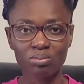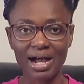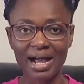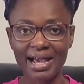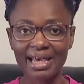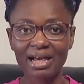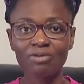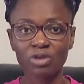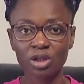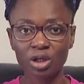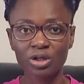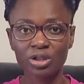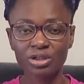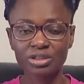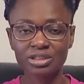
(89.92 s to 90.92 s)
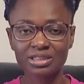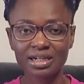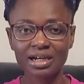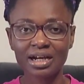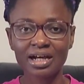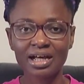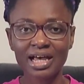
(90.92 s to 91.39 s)
I have learned,
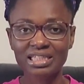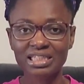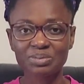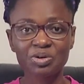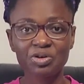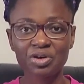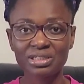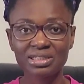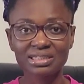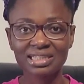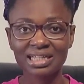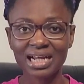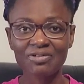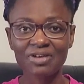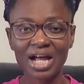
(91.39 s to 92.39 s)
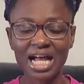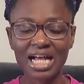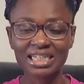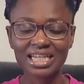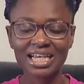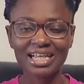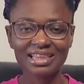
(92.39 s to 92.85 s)
experiences that I've
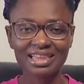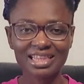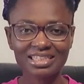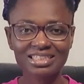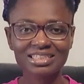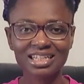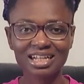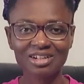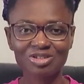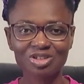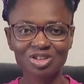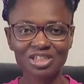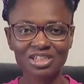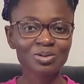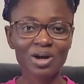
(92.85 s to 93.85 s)
had in this country.